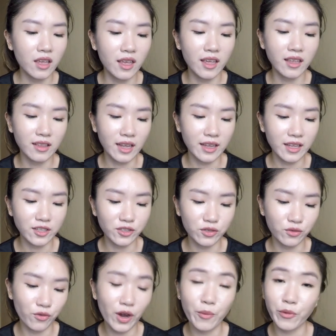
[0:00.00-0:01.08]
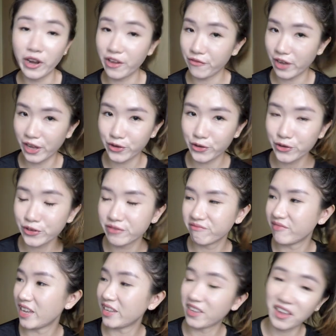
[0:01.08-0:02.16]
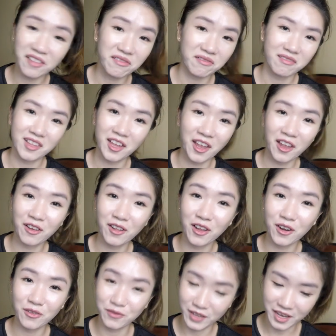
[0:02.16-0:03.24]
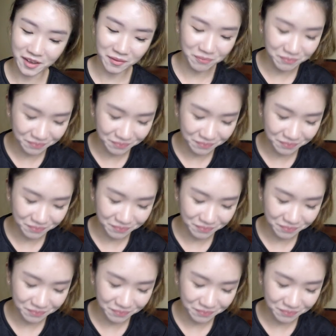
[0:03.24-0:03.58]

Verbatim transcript: and I had to grab whatever I could and get the hell out of there.